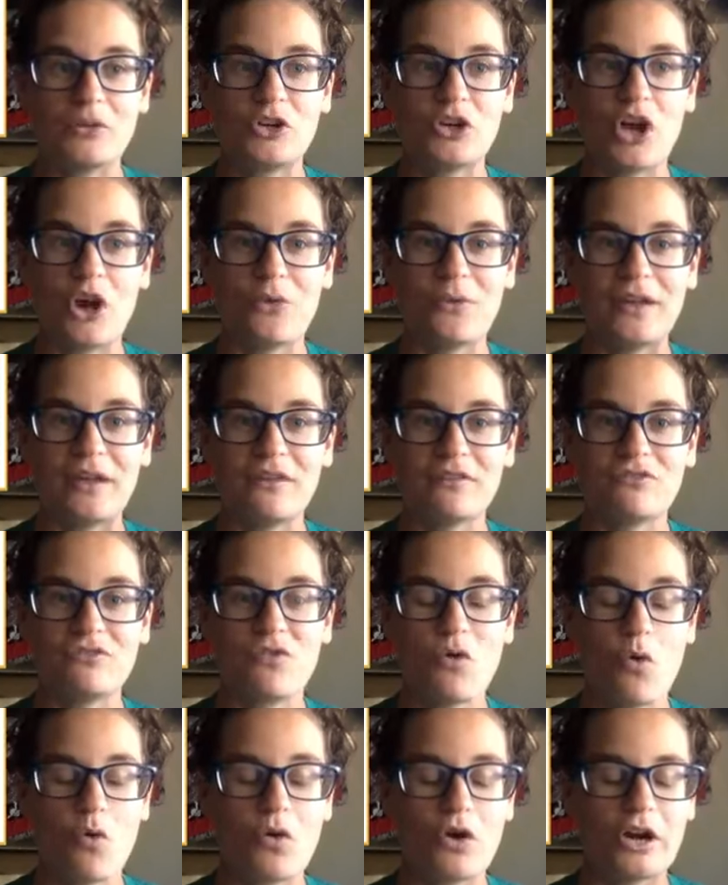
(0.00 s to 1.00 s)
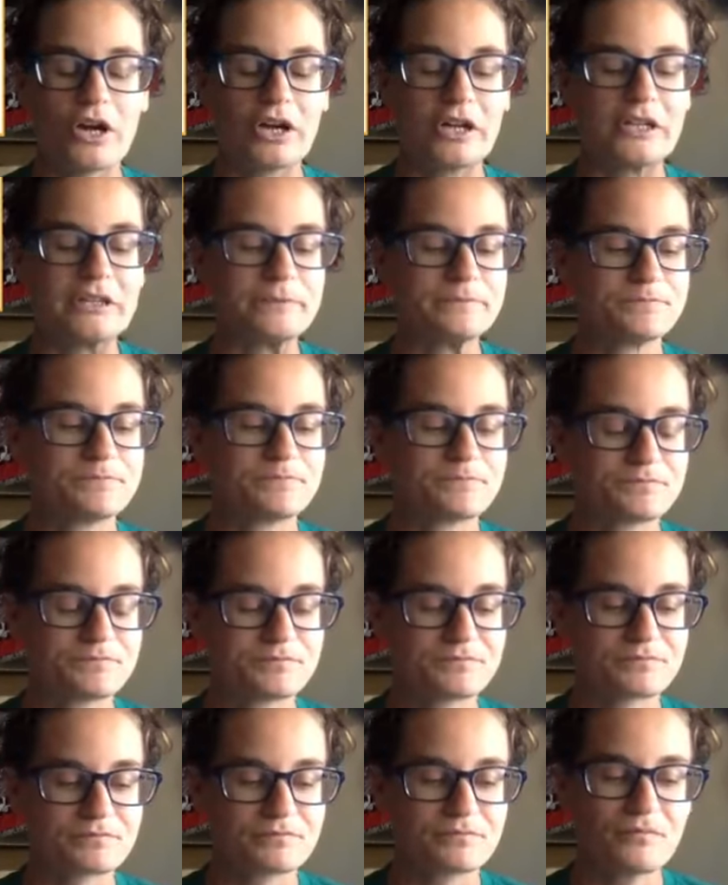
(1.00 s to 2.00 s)
going for
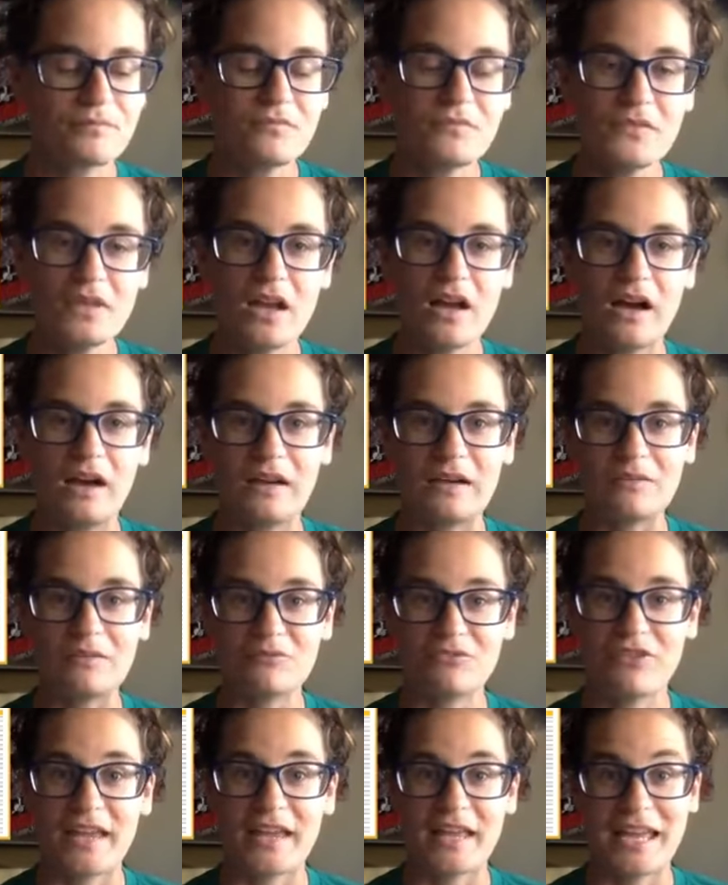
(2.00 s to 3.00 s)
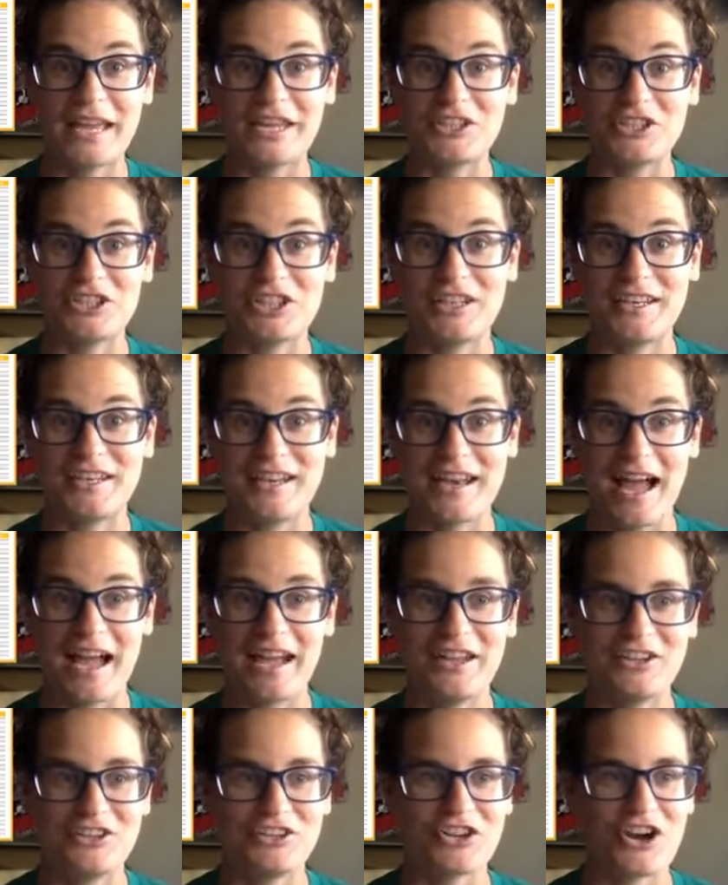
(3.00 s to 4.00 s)
vacation
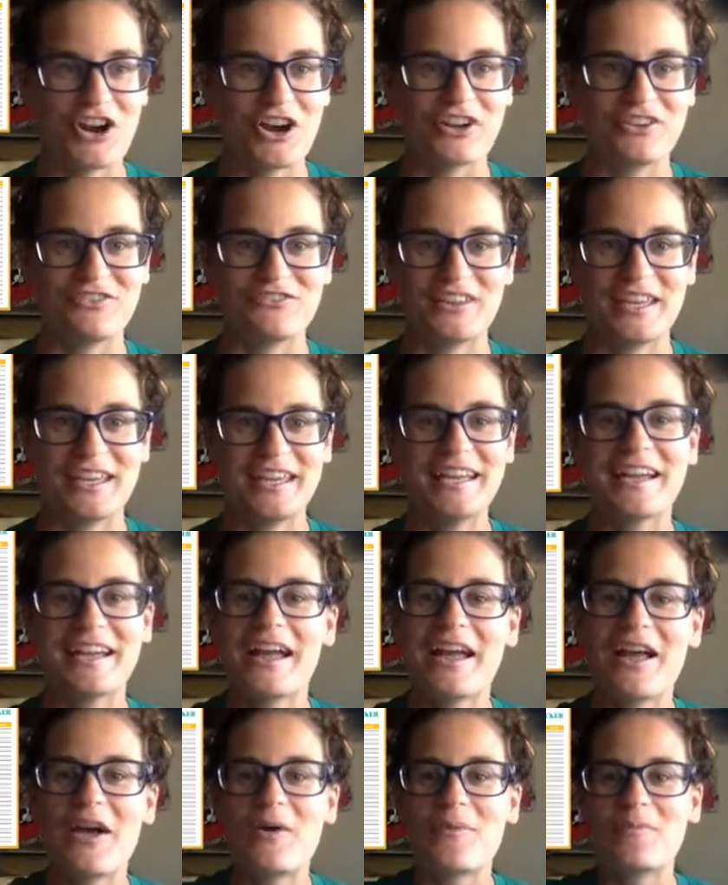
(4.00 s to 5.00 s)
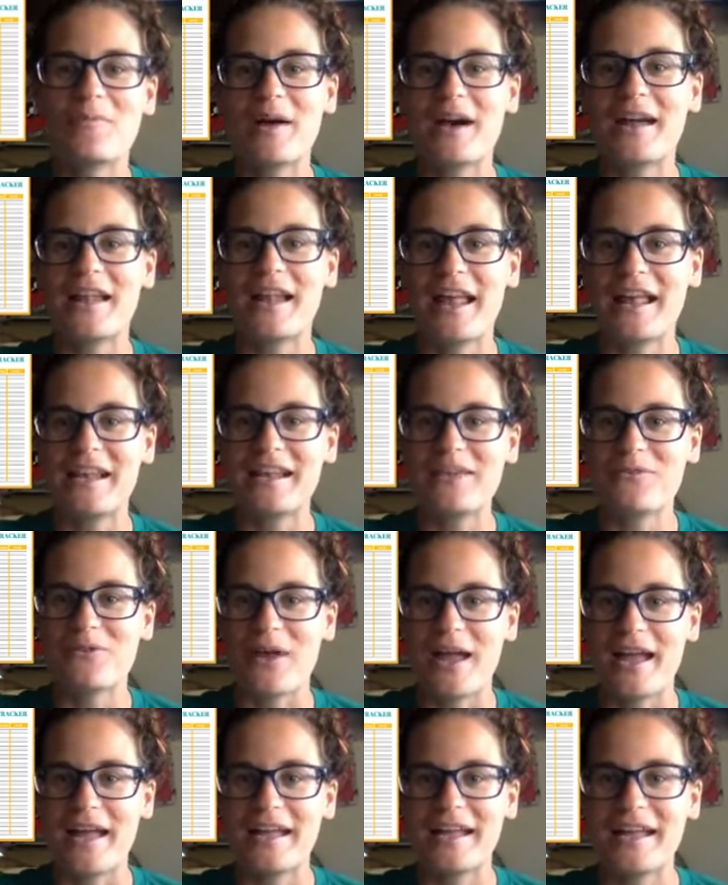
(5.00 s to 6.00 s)
not in your RV. But
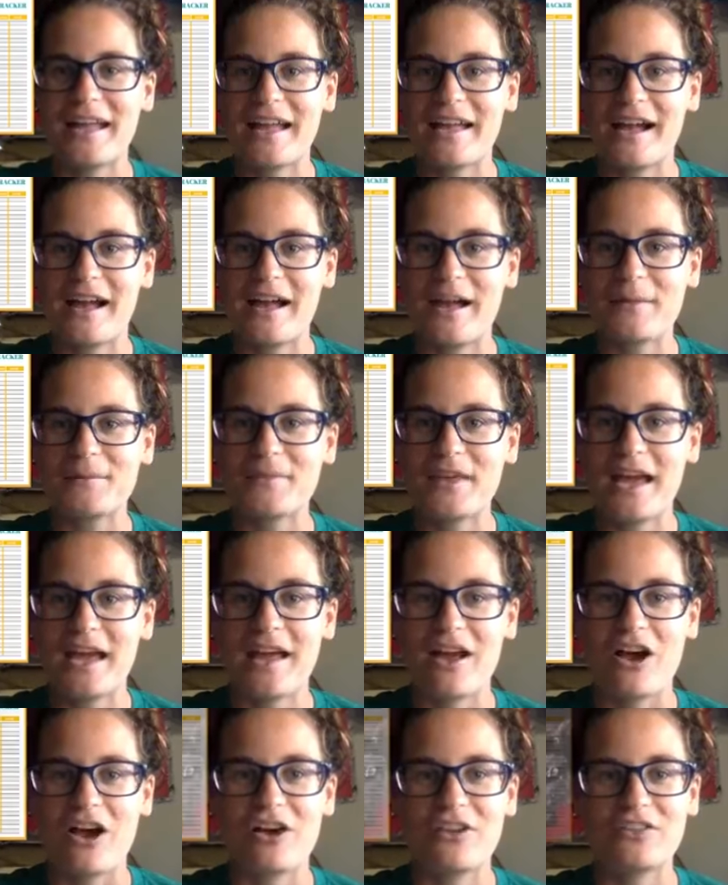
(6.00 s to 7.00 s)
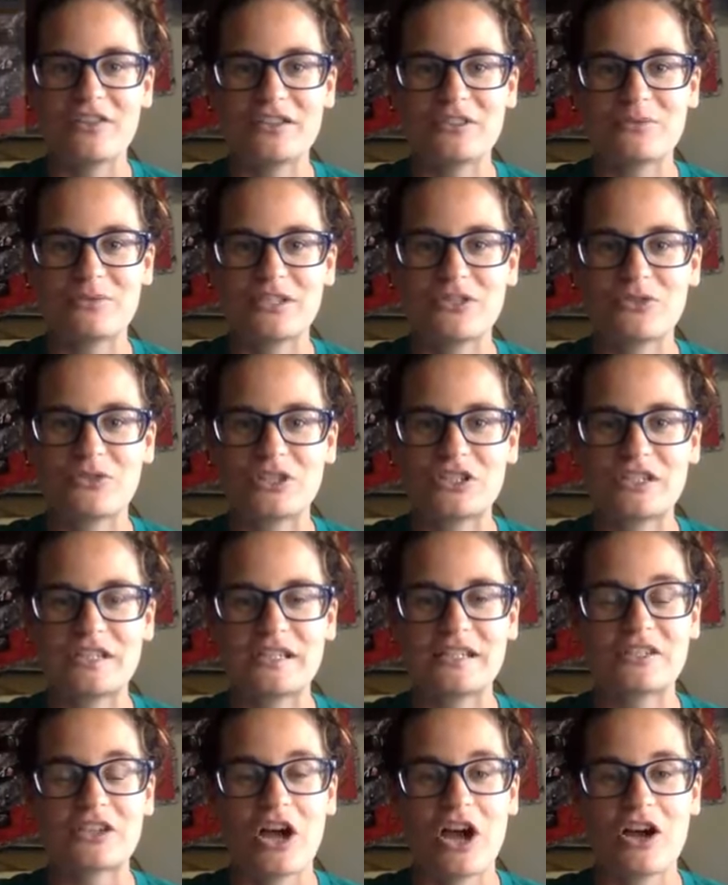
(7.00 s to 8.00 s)
anyway, yeah, all these
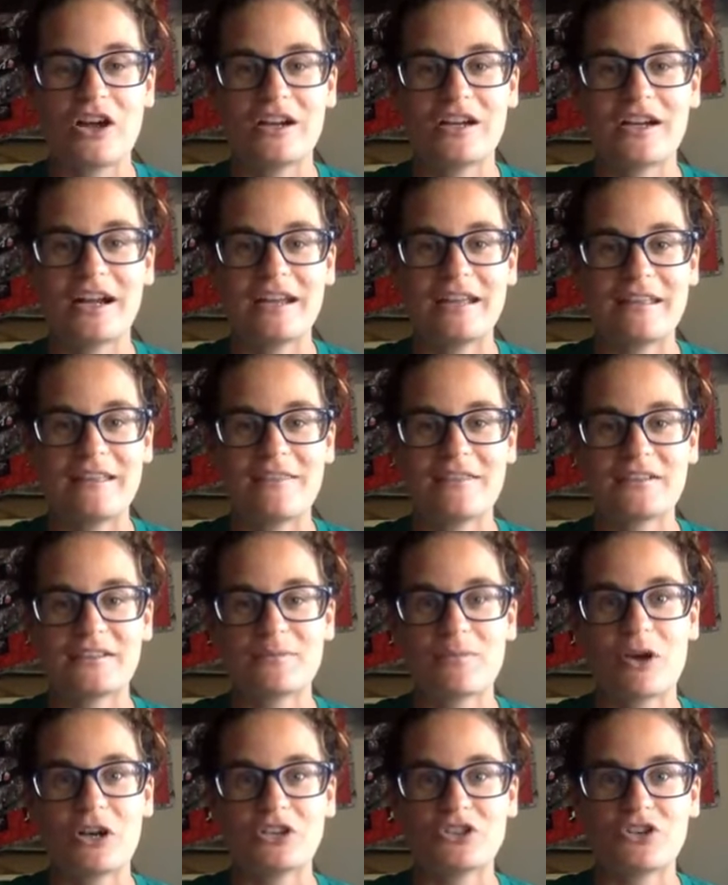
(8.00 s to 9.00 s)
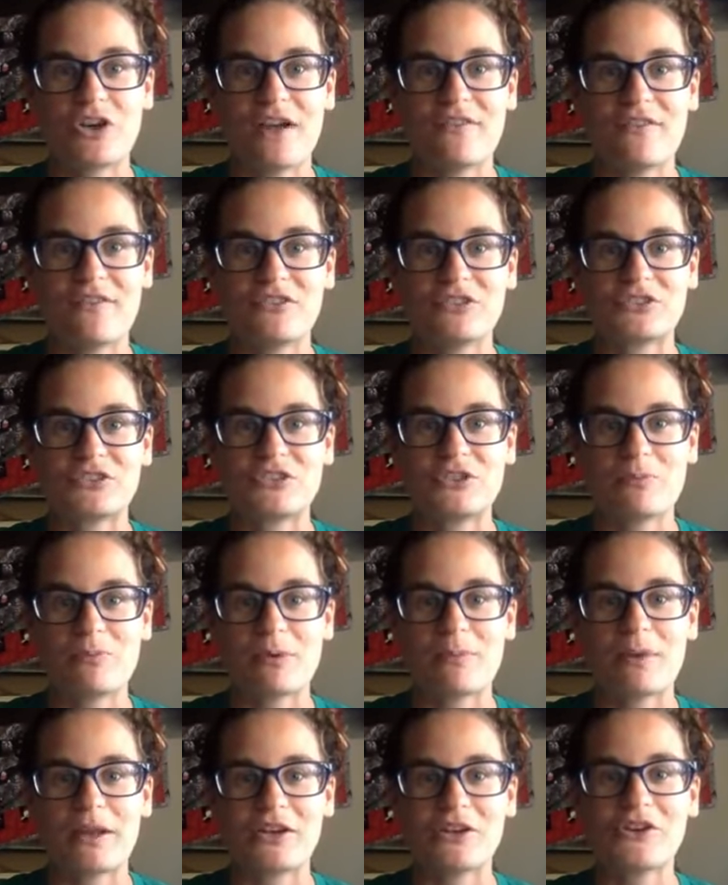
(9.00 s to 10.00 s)
resources are in the Smart Travel Super
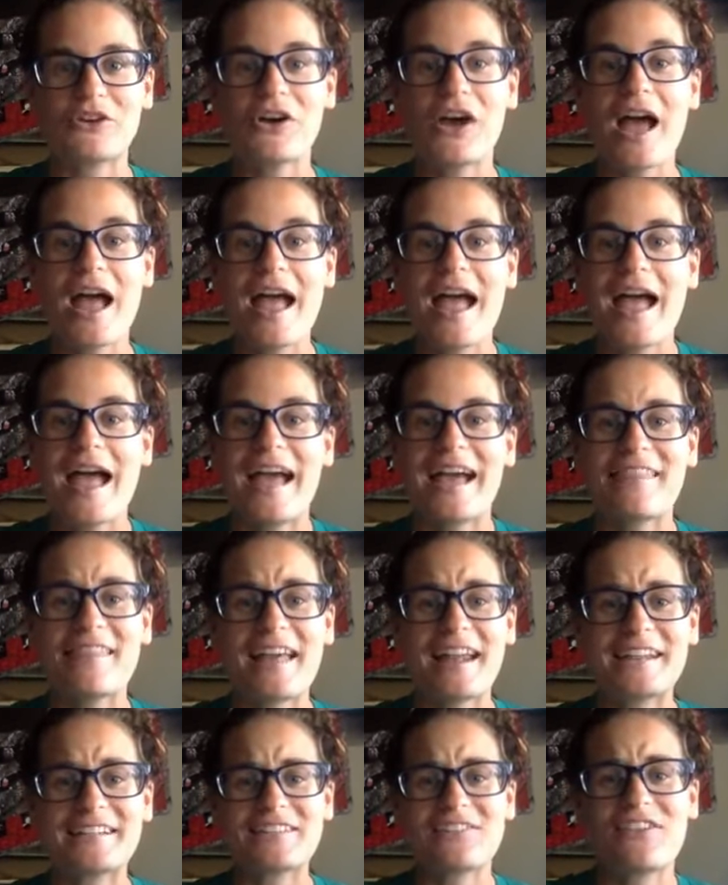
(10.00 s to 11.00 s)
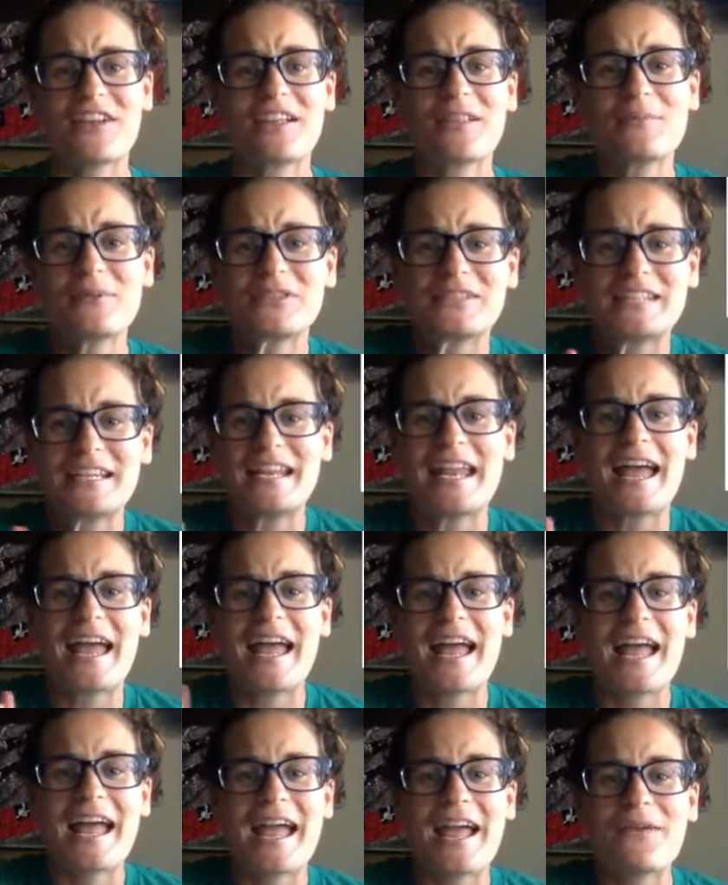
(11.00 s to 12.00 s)
Bundle, and that is available
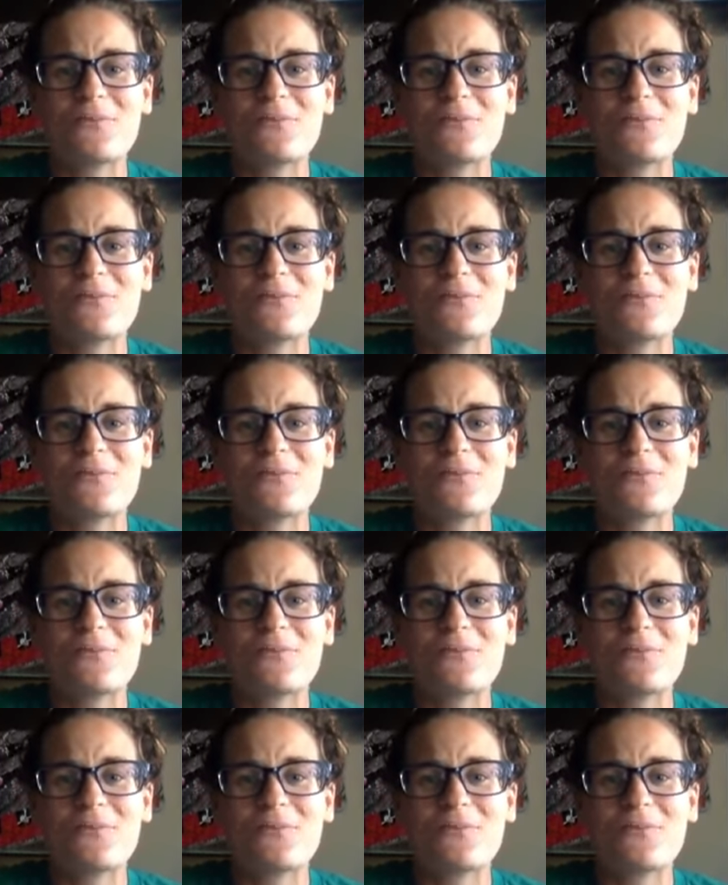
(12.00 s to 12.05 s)
today.